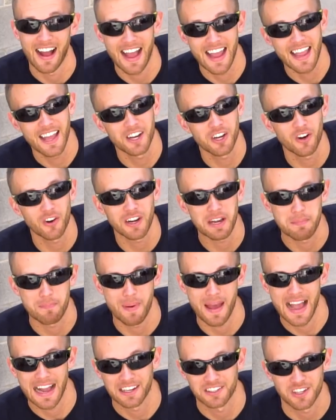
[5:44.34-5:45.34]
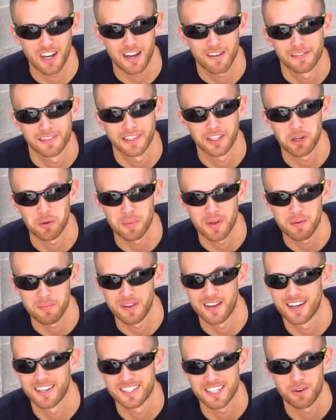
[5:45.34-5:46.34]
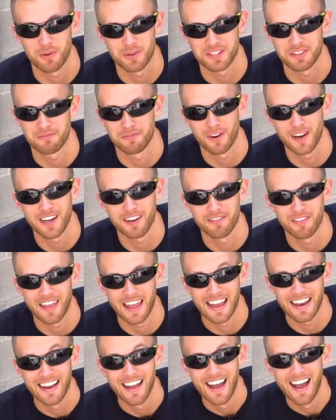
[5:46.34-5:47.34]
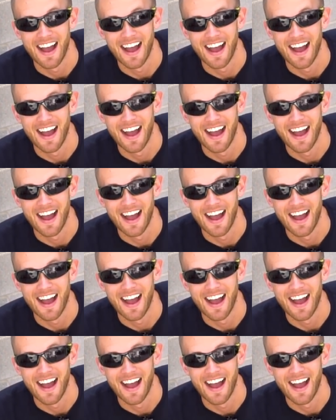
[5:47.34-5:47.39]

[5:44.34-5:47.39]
I had already backed off a little bit because I was afraid of that.